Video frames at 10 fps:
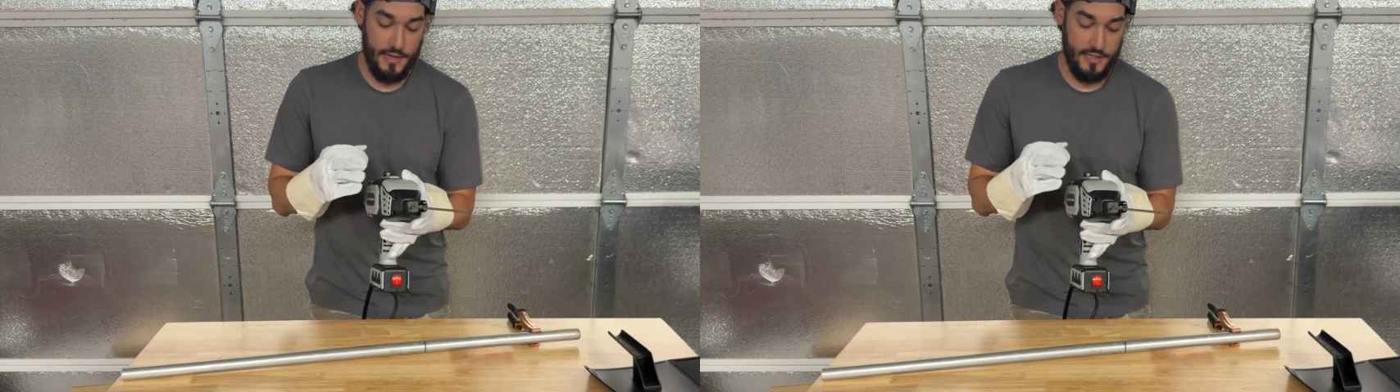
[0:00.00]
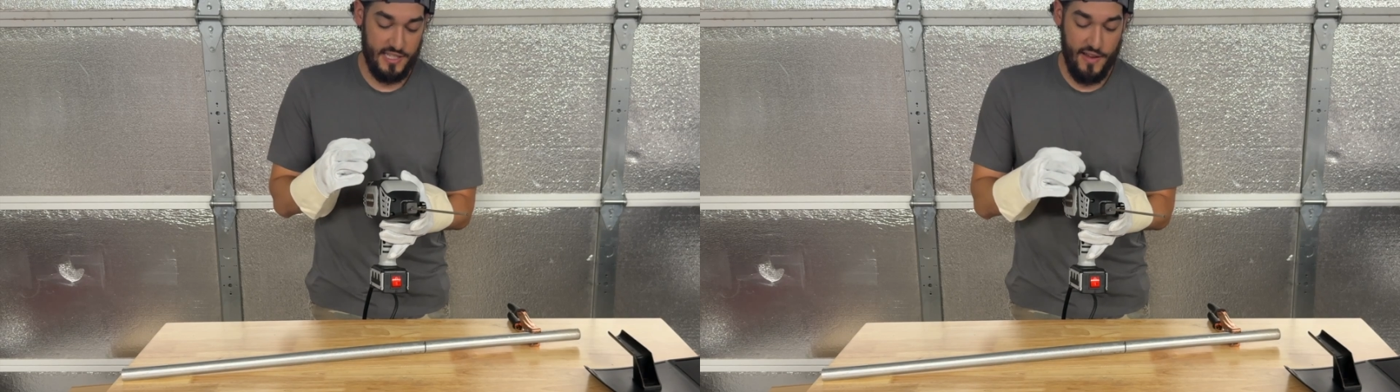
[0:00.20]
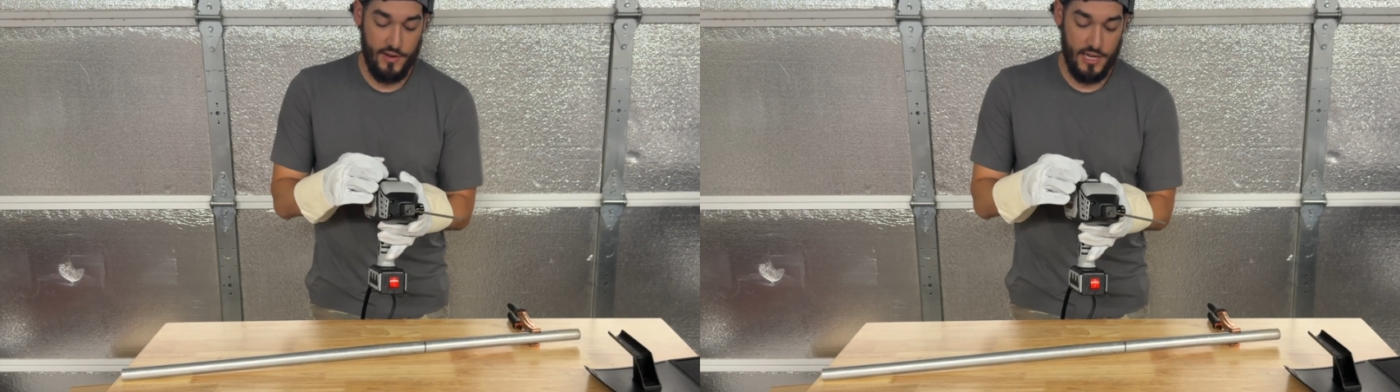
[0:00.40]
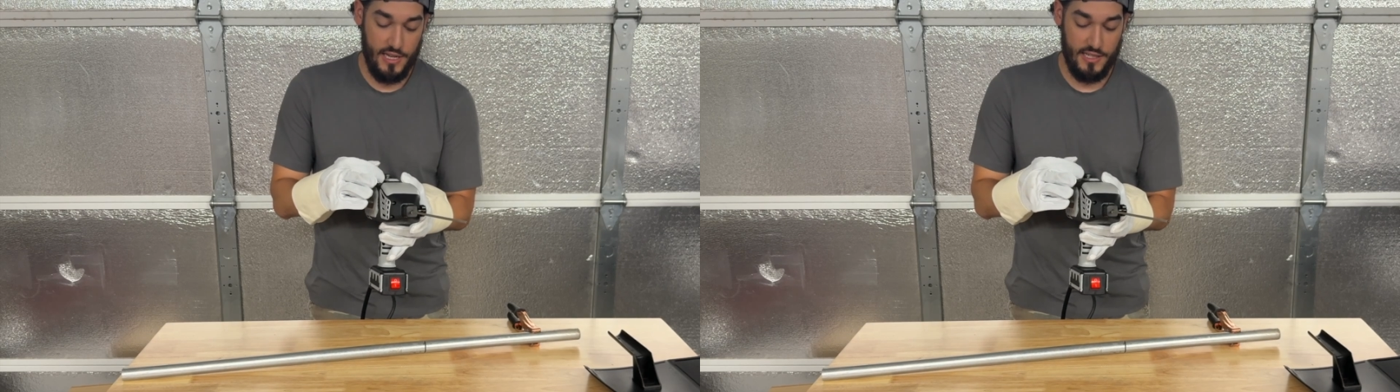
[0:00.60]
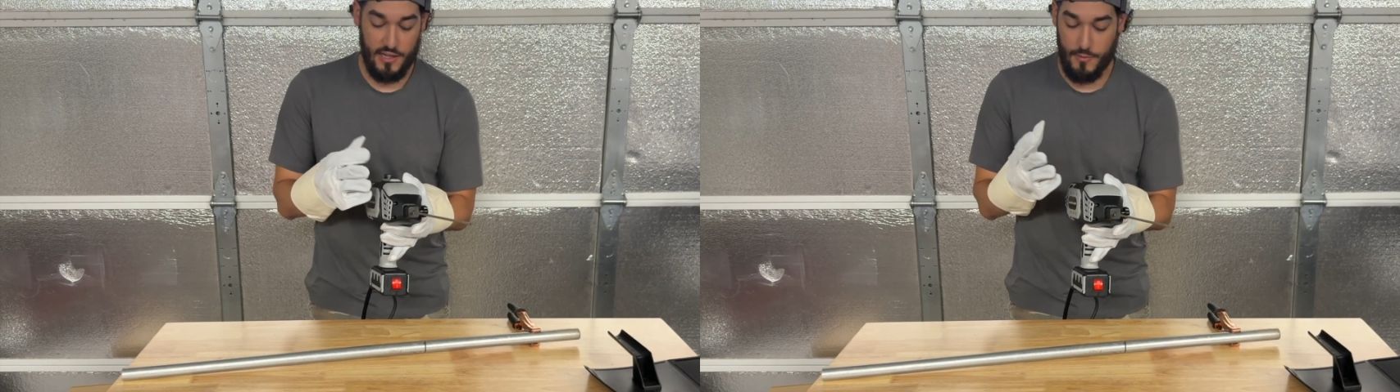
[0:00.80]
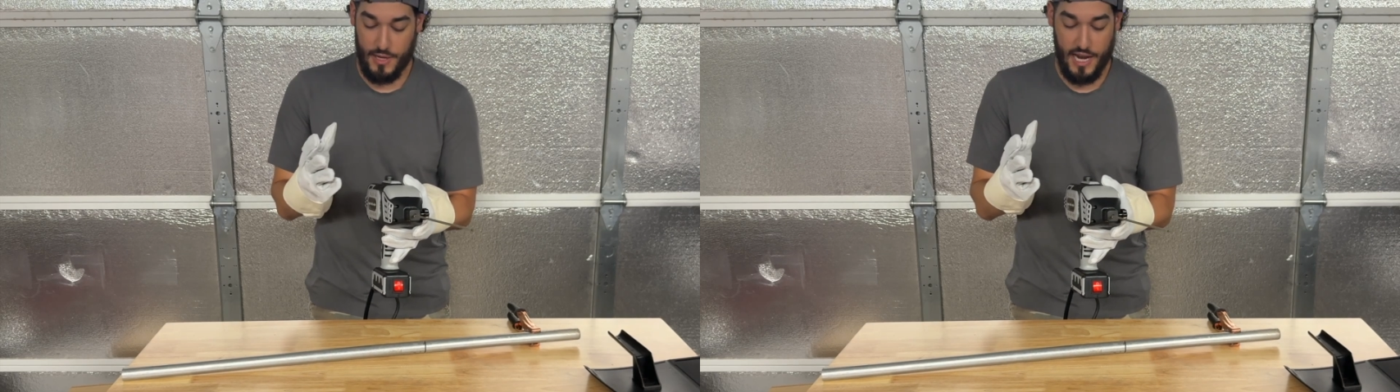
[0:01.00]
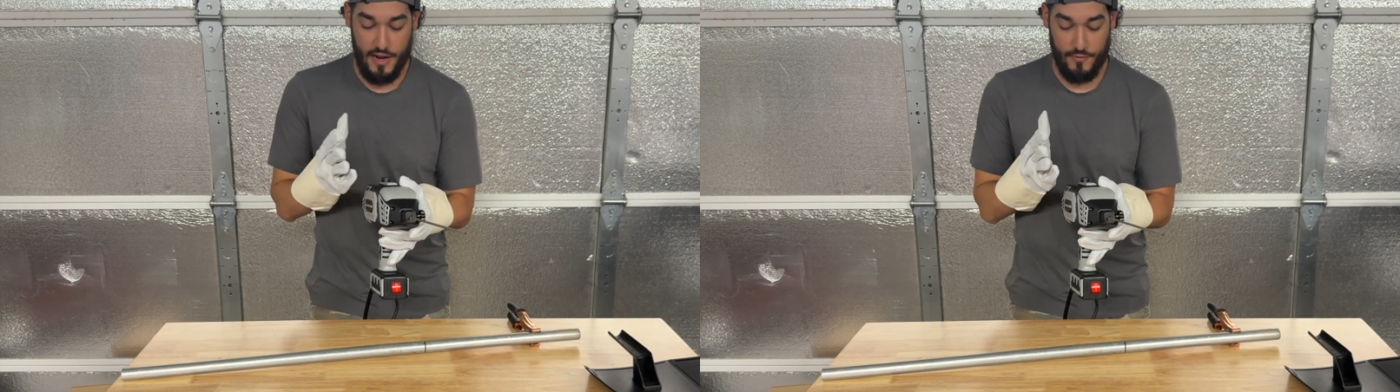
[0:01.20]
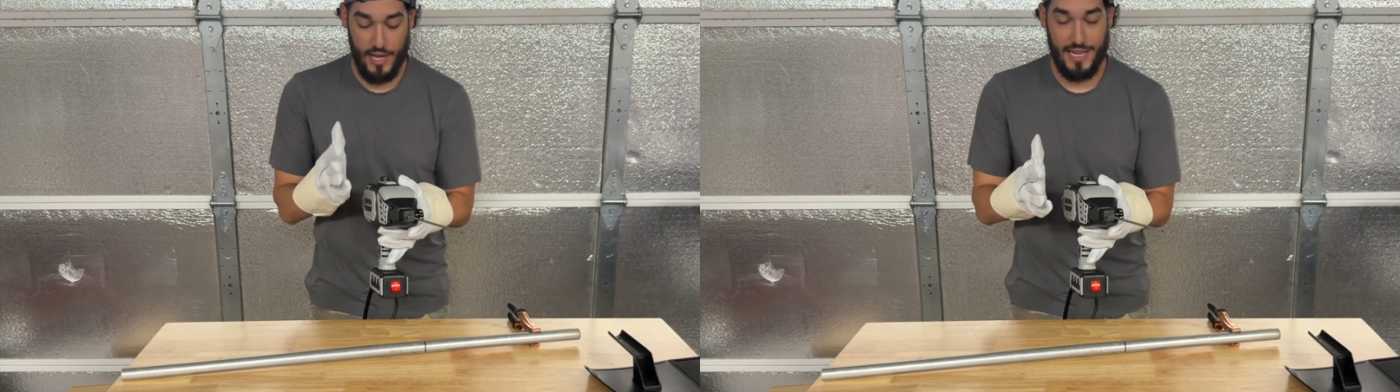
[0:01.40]
70 is going to be kind
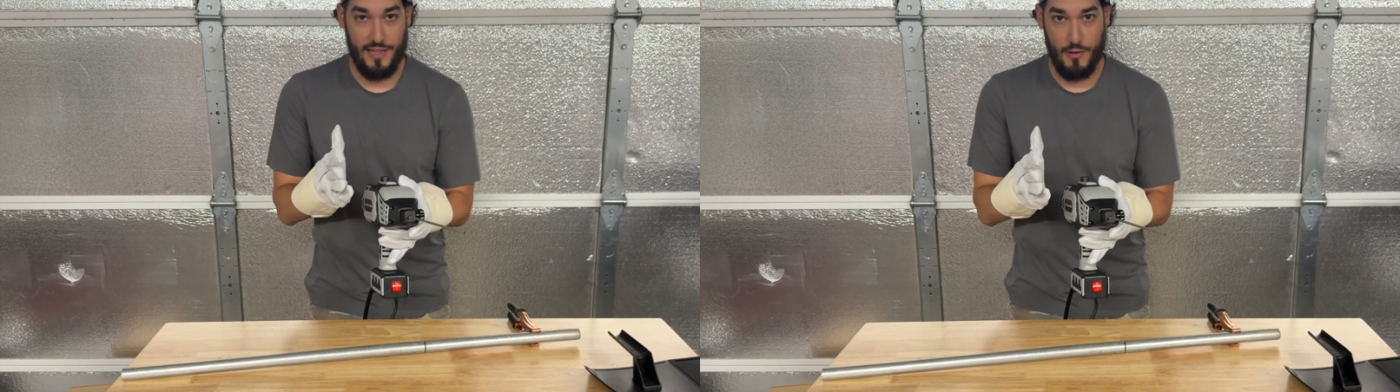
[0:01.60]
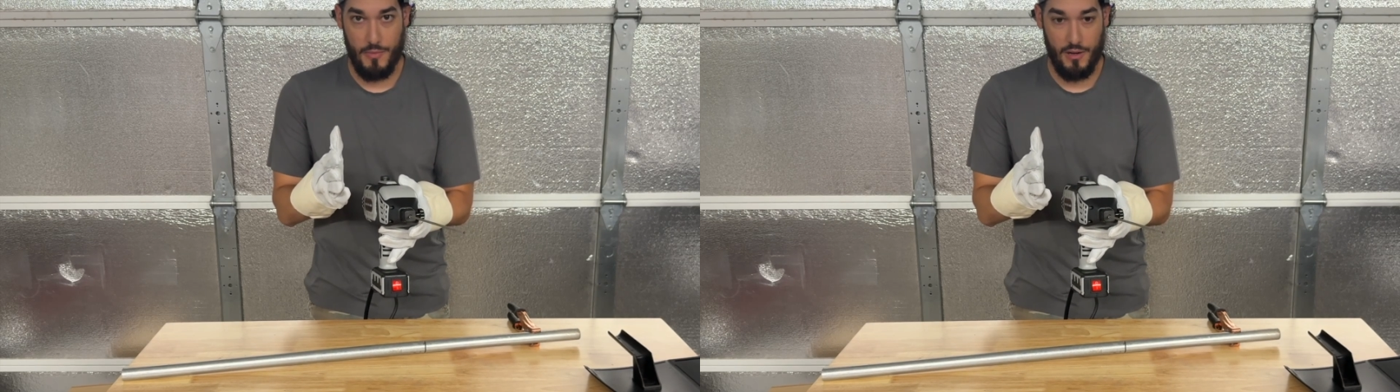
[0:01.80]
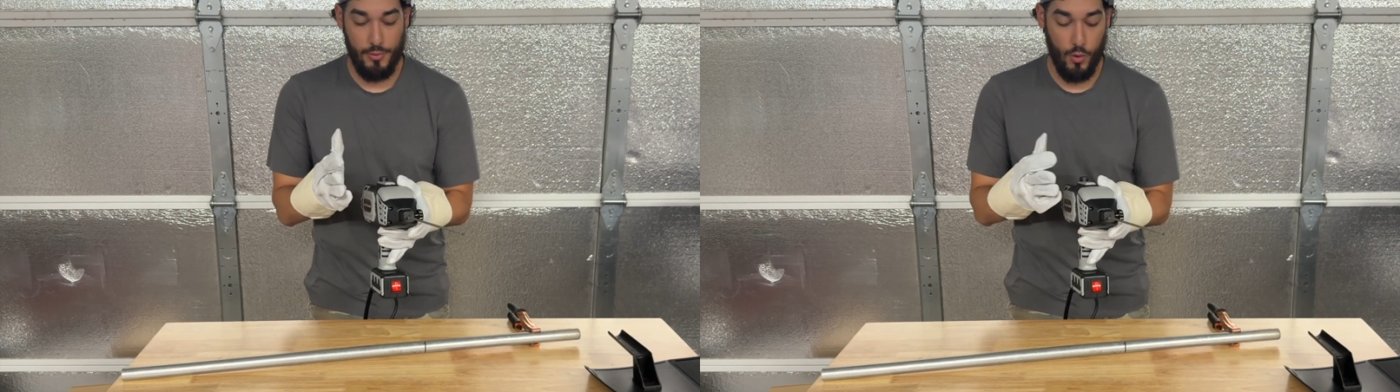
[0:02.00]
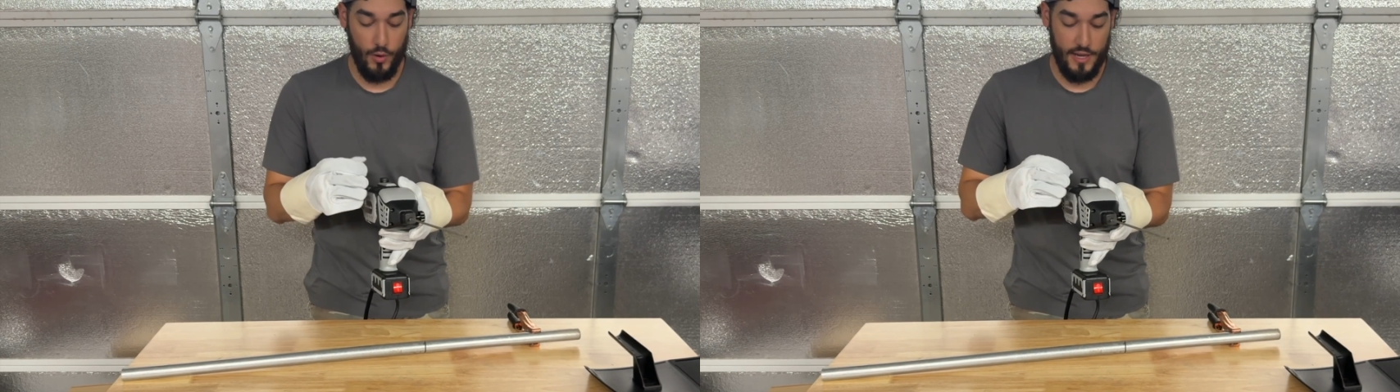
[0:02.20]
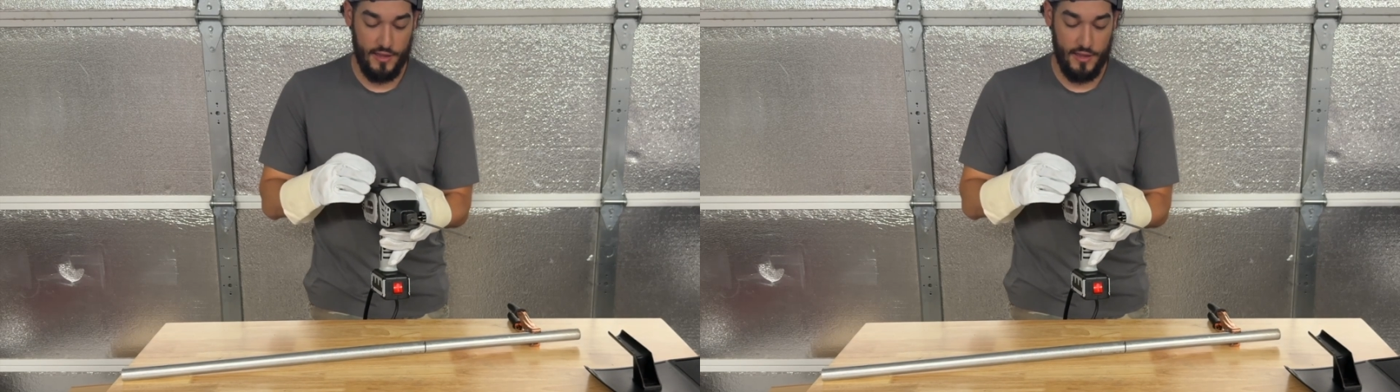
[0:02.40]
of like the midpoint,